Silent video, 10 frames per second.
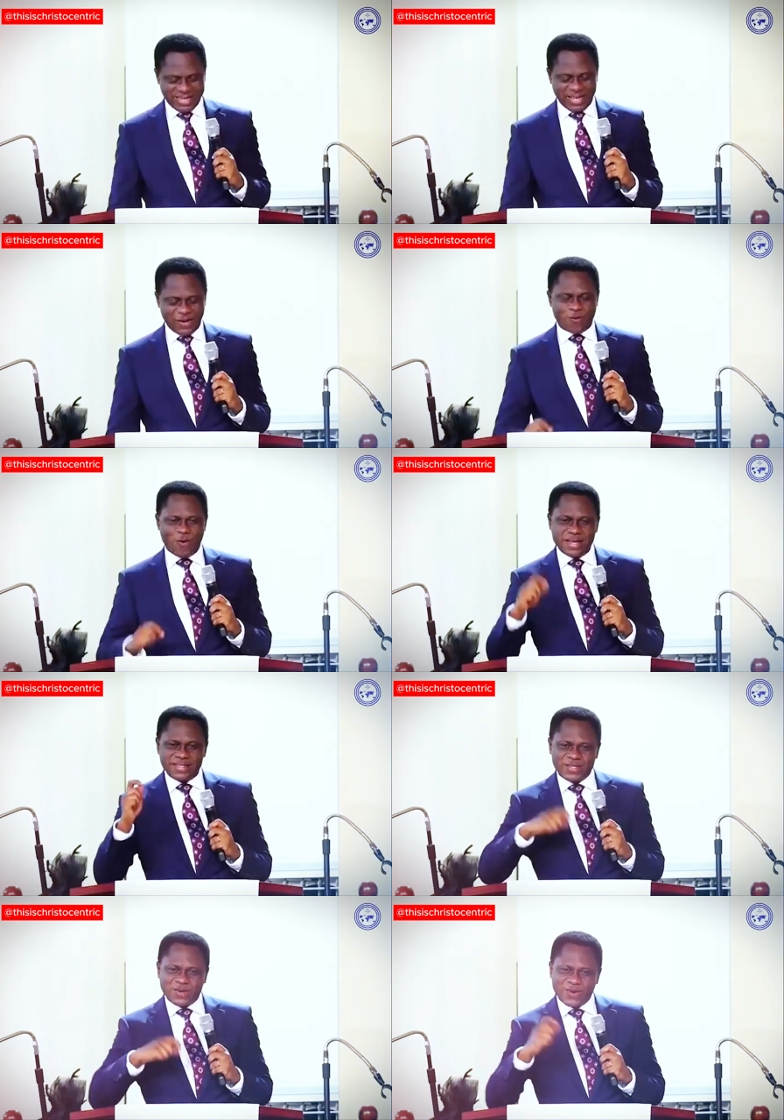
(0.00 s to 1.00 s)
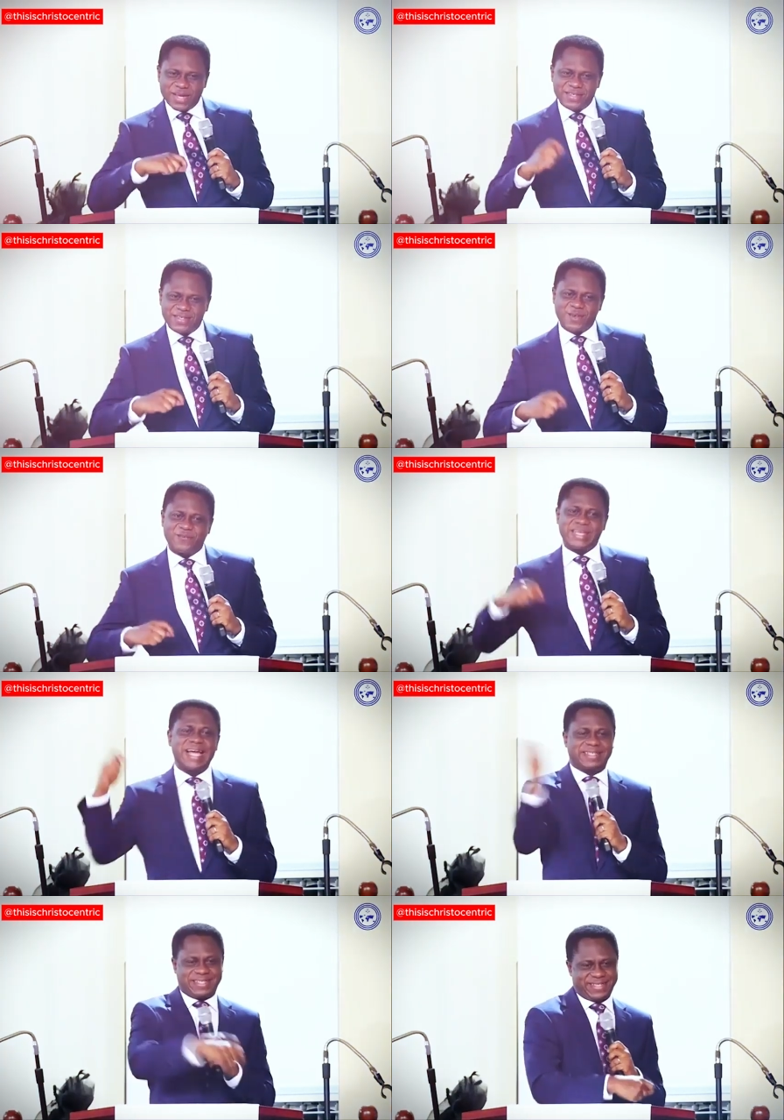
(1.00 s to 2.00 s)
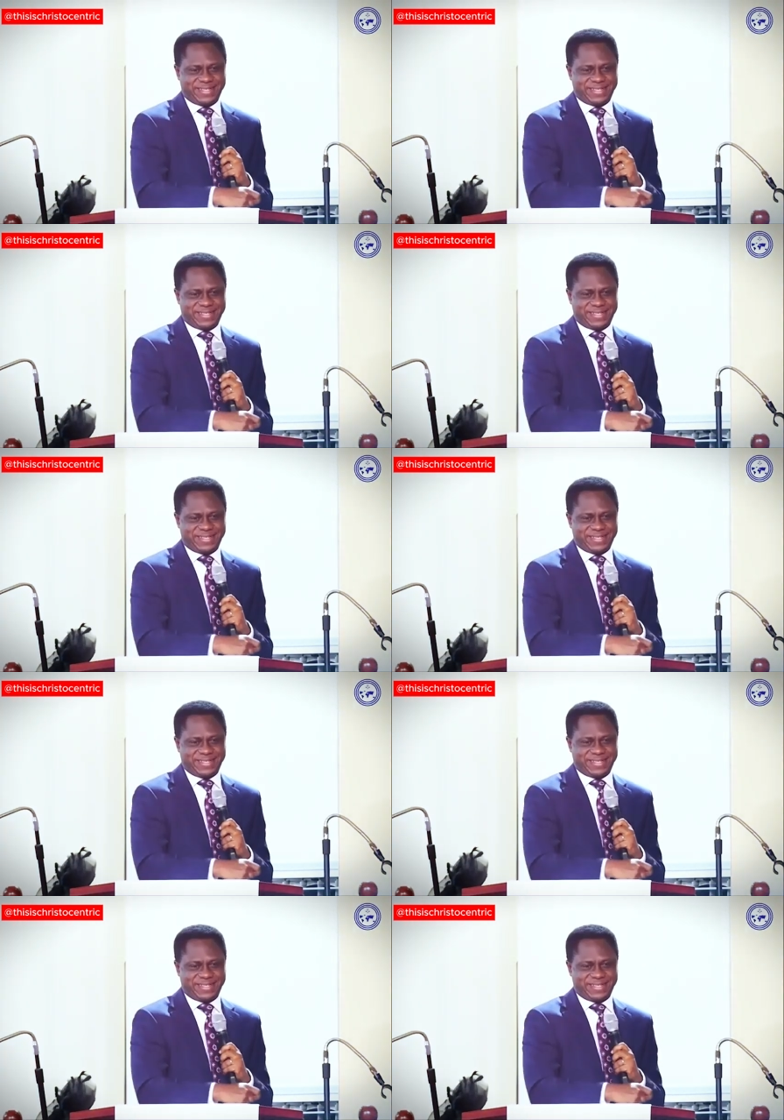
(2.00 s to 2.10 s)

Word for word: in consequence of that,